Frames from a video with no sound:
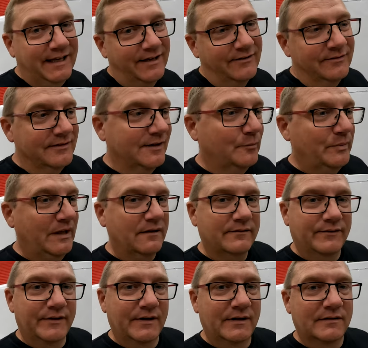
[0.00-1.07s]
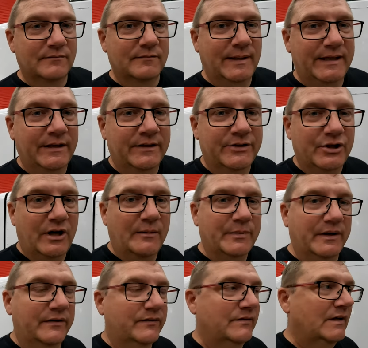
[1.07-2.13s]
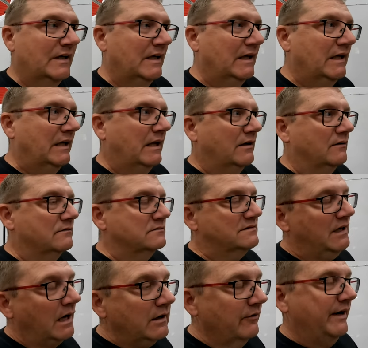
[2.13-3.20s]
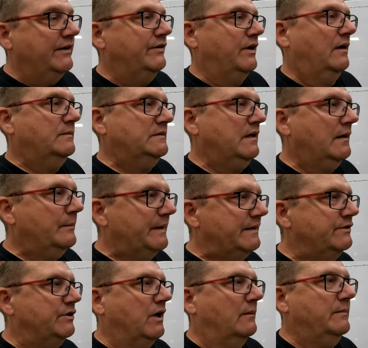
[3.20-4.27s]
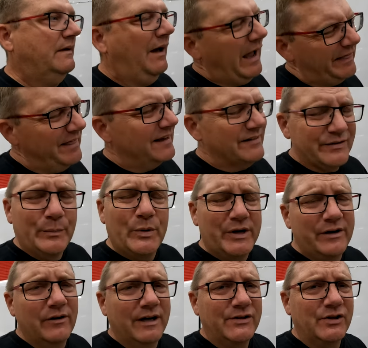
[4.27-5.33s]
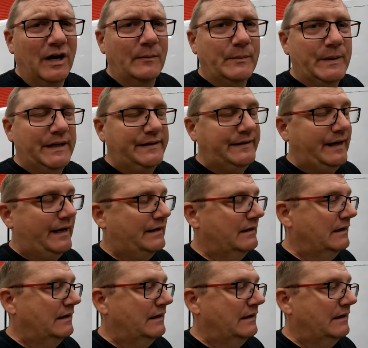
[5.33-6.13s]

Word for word: You know, a little plug for my shop because, you know, it's not a great shop. It's not a big shop. I think it's a pretty great shop, but